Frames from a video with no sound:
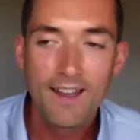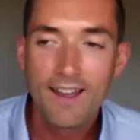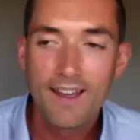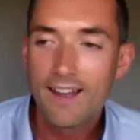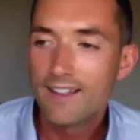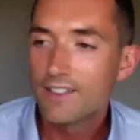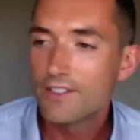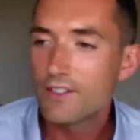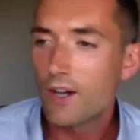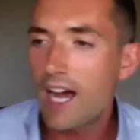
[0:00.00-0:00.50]

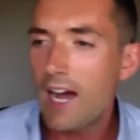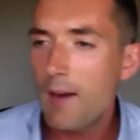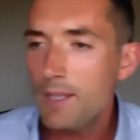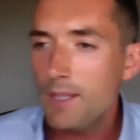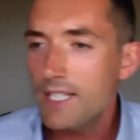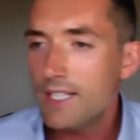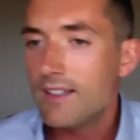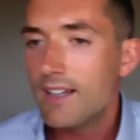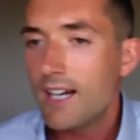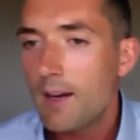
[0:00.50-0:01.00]
So how
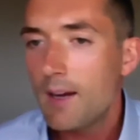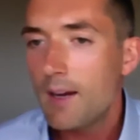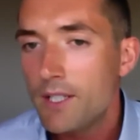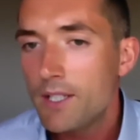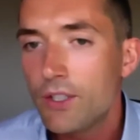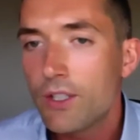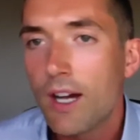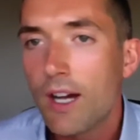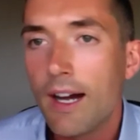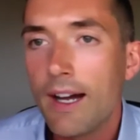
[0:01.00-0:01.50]
many of
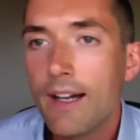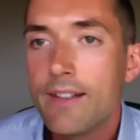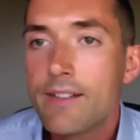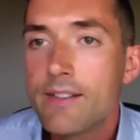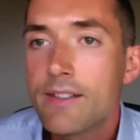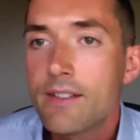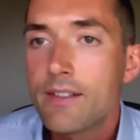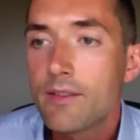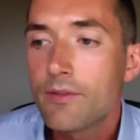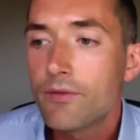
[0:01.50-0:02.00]
you
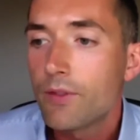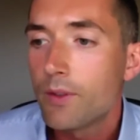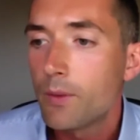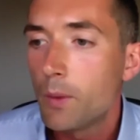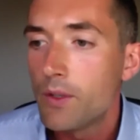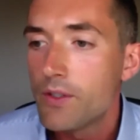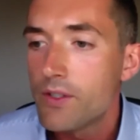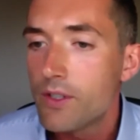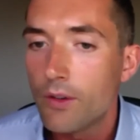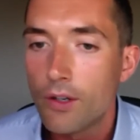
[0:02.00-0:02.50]
guys, for the
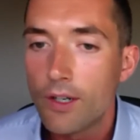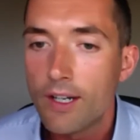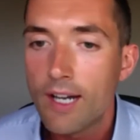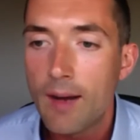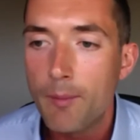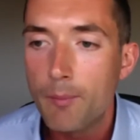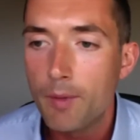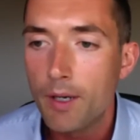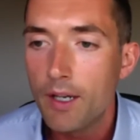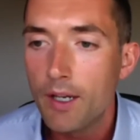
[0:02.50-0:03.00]
ones that are on
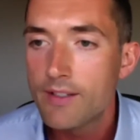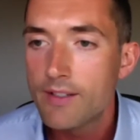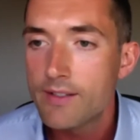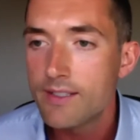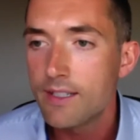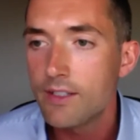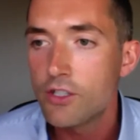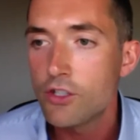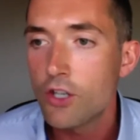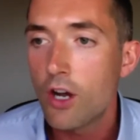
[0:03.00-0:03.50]
camera, see
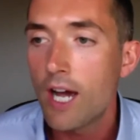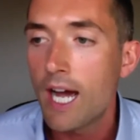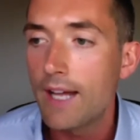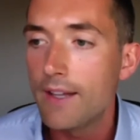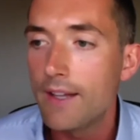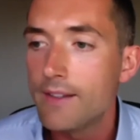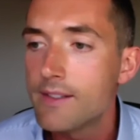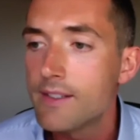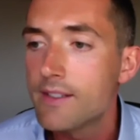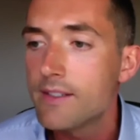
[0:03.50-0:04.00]
a show of
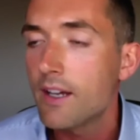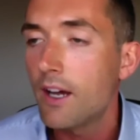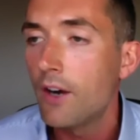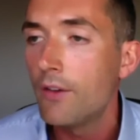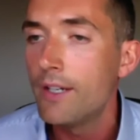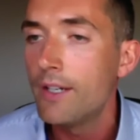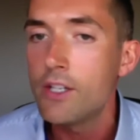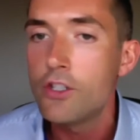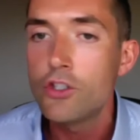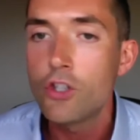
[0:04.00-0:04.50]
hands, are
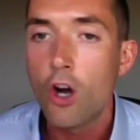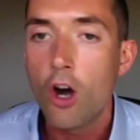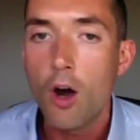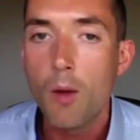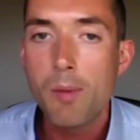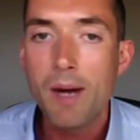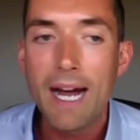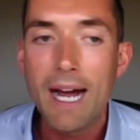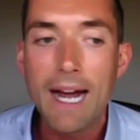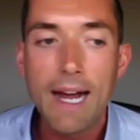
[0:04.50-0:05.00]
in a
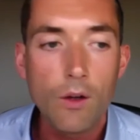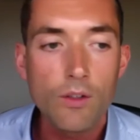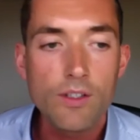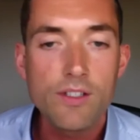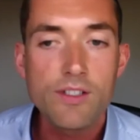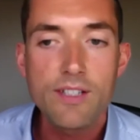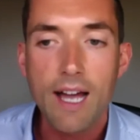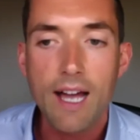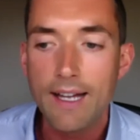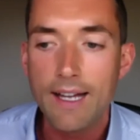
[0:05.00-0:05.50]
job
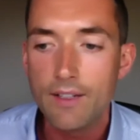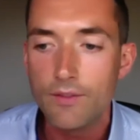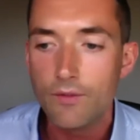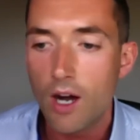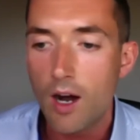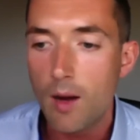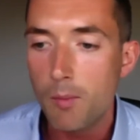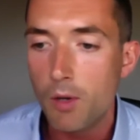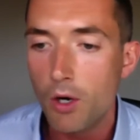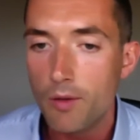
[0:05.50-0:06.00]
outside of
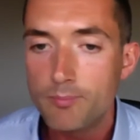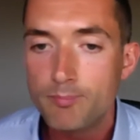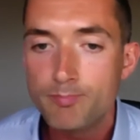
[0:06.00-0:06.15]
Arbonne?